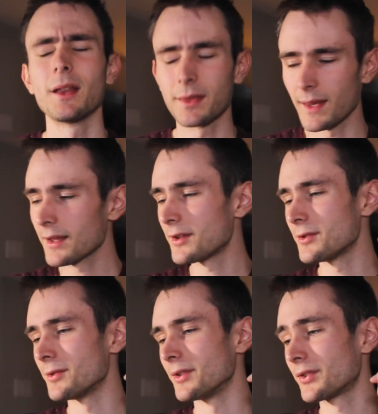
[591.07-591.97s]
Thank
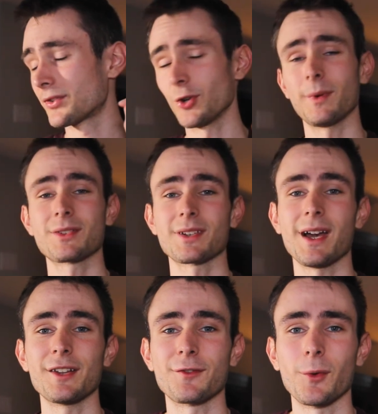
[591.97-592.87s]
you so much,
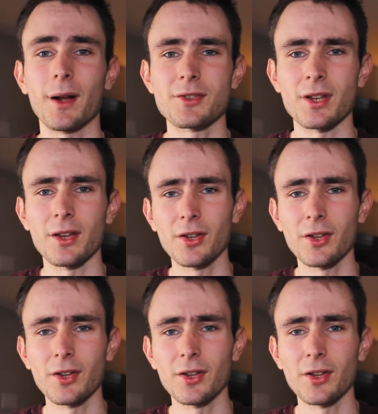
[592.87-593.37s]
guys, for watching.